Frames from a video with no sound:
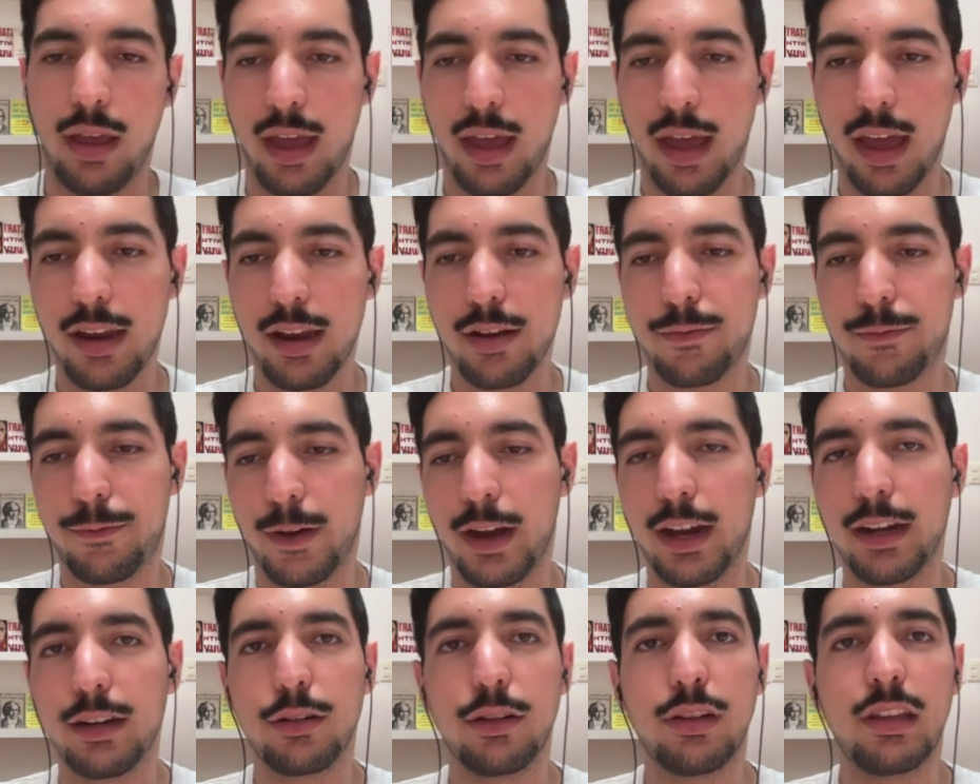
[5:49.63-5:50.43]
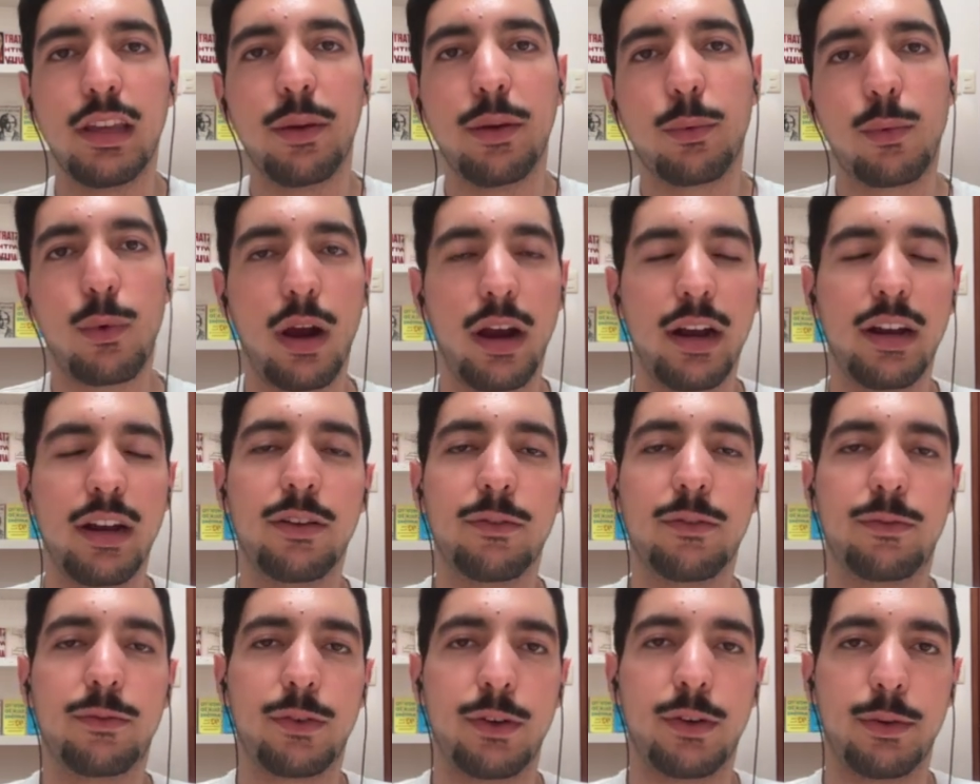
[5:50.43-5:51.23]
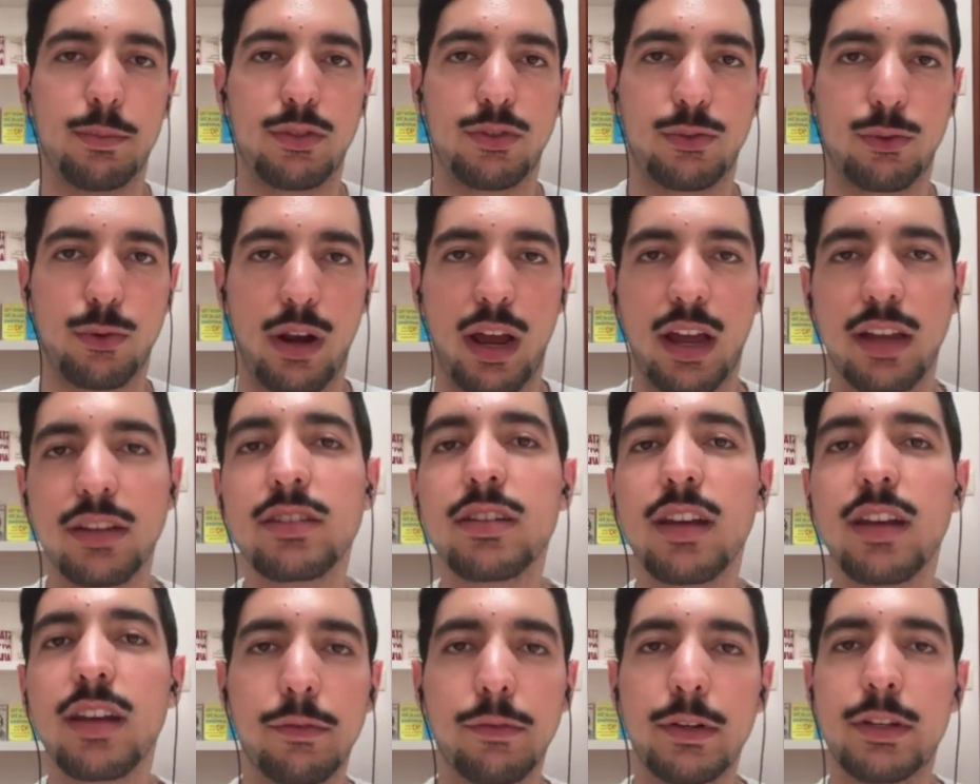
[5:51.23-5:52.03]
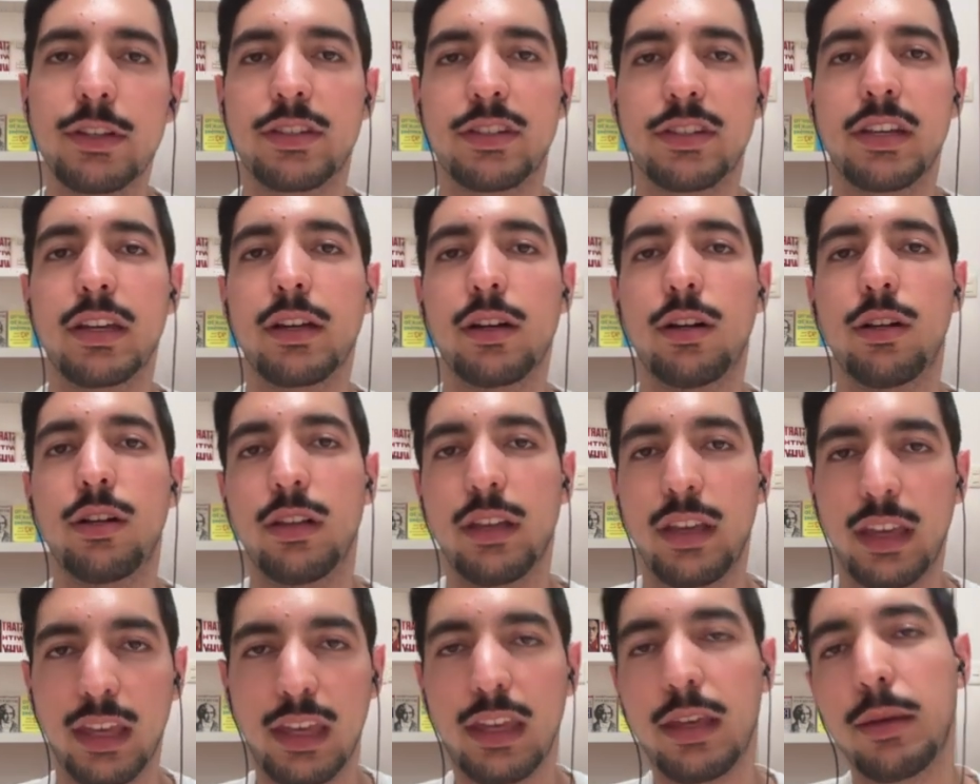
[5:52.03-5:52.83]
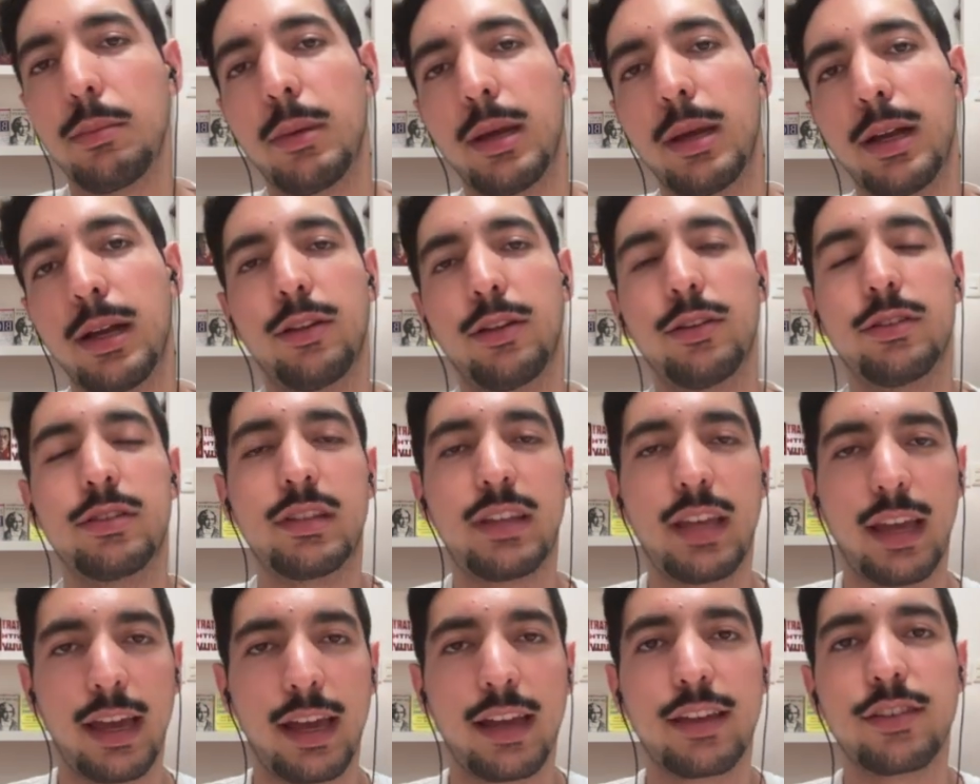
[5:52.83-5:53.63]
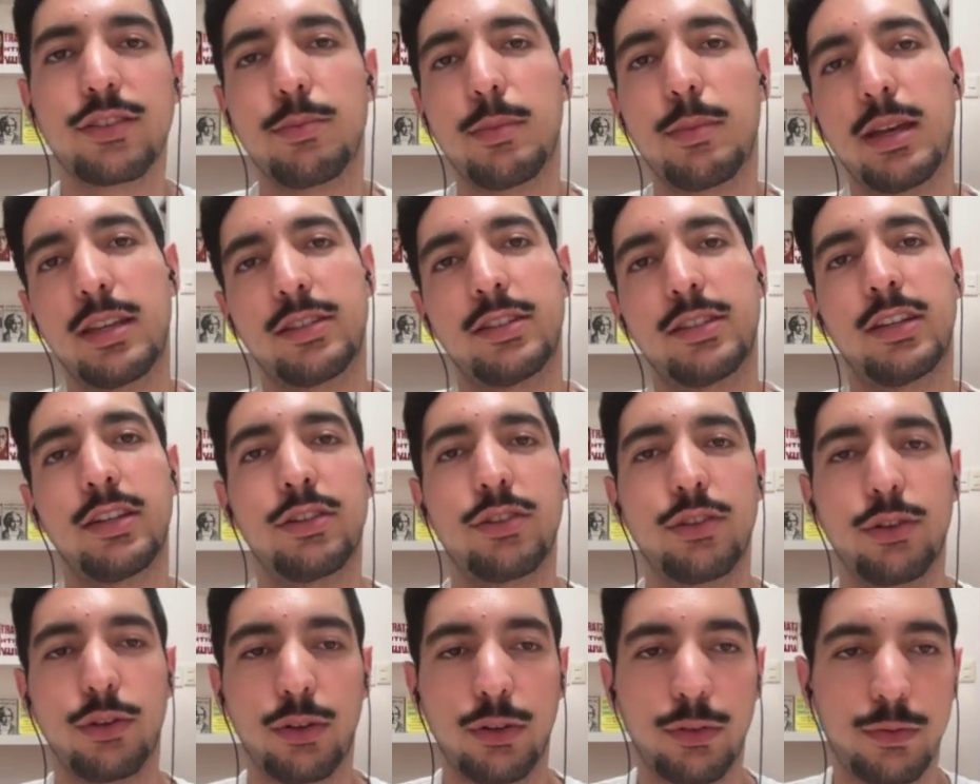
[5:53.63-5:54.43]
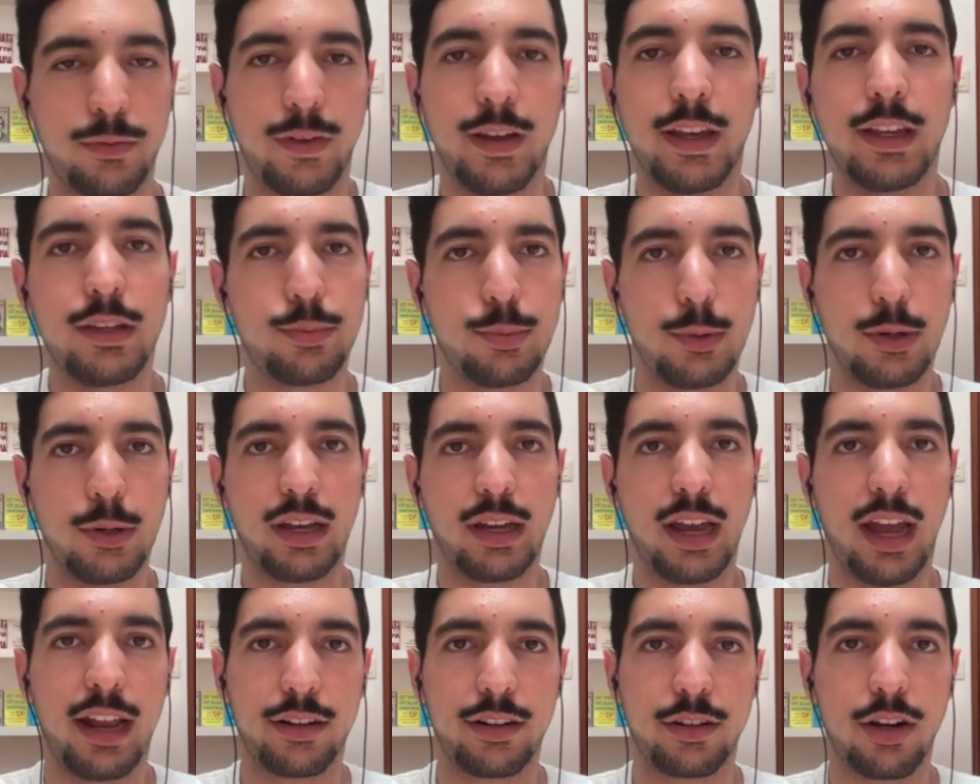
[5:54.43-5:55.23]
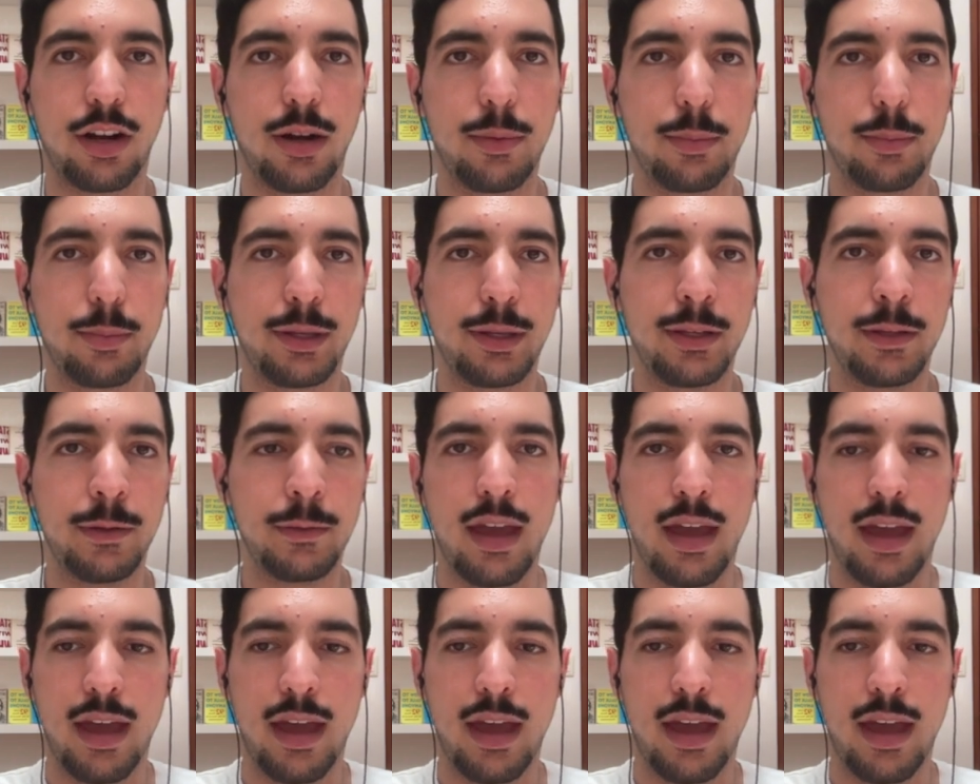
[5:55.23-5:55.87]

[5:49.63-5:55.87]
And finally, writing from scratch every single email, text message, or Facebook ad copy.